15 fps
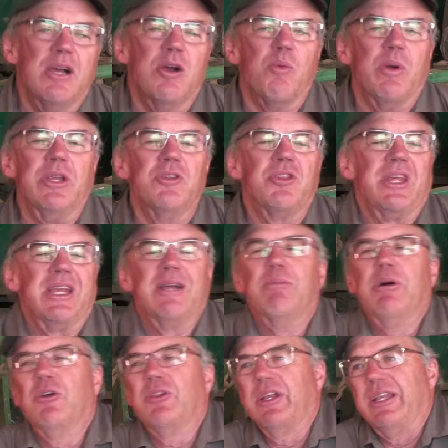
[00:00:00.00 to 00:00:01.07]
When you think
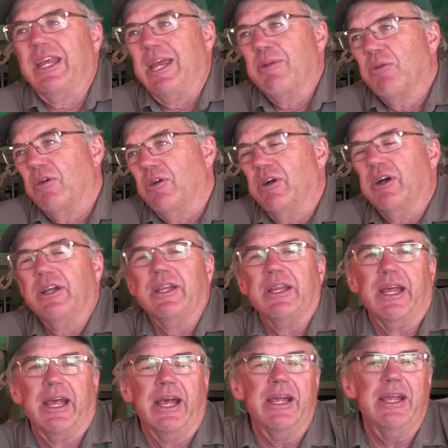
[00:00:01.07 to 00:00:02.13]
about the neighborhood
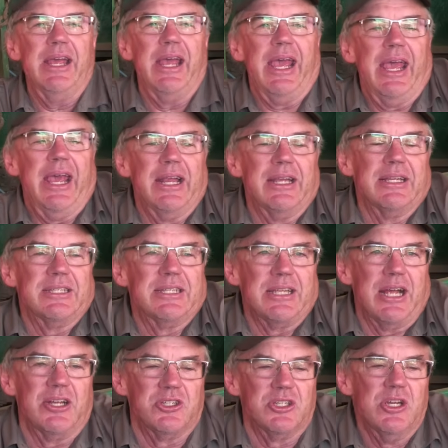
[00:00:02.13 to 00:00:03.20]
and
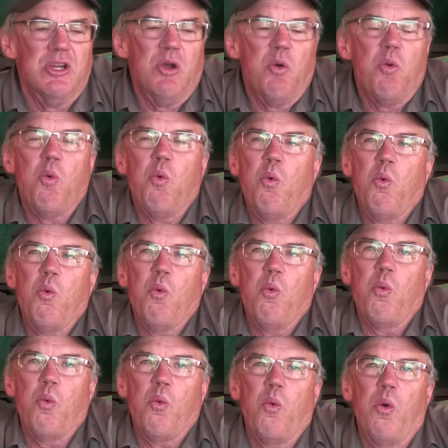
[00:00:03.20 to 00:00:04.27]
such,
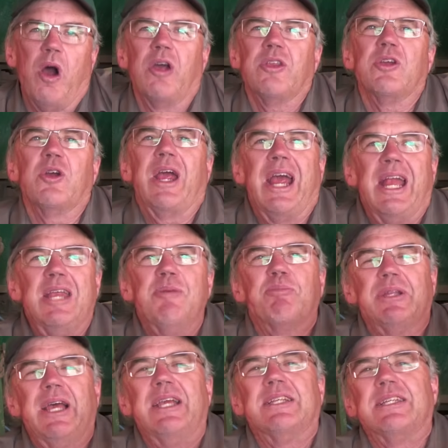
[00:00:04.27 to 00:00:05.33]
are there any
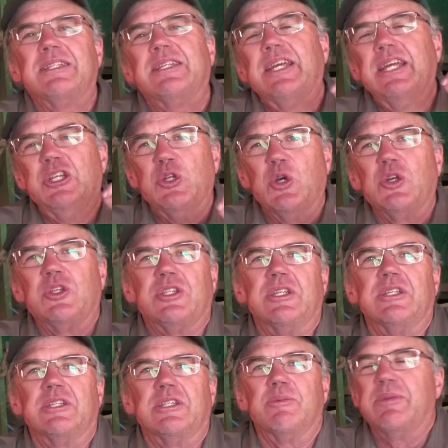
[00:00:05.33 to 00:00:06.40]
places in your
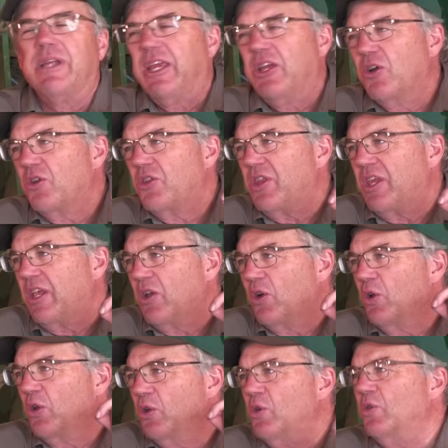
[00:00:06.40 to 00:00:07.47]
system that you think you're
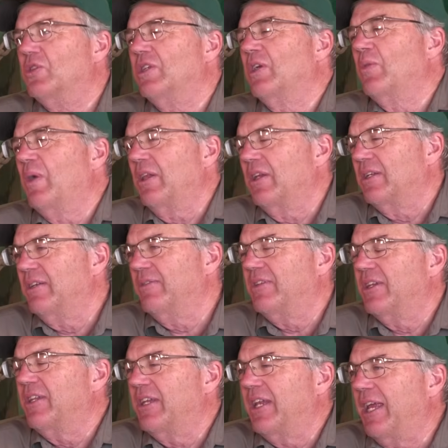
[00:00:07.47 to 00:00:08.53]
losing relative to
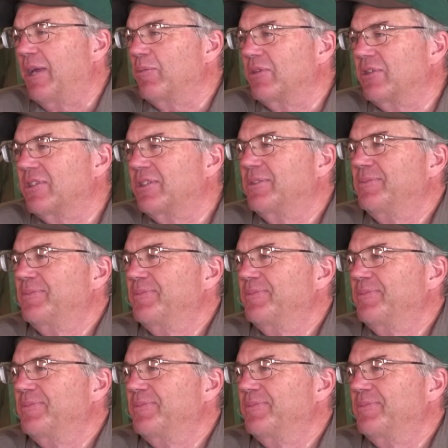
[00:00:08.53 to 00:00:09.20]
the neighbors?